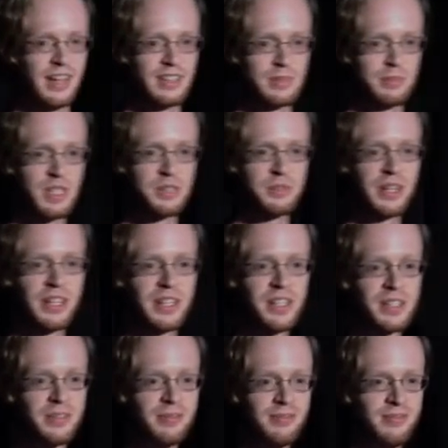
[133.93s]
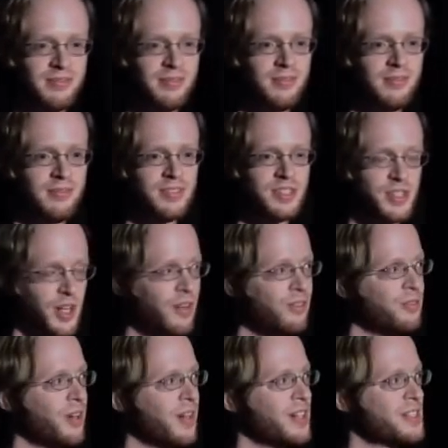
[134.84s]
speech recognition
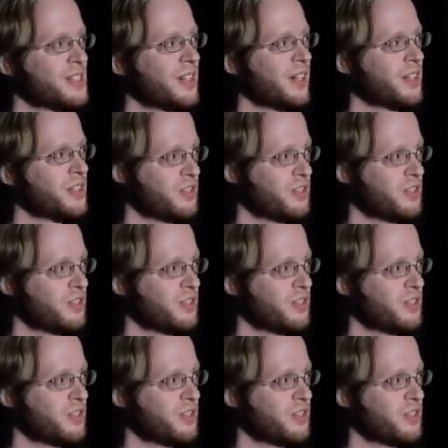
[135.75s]
software is called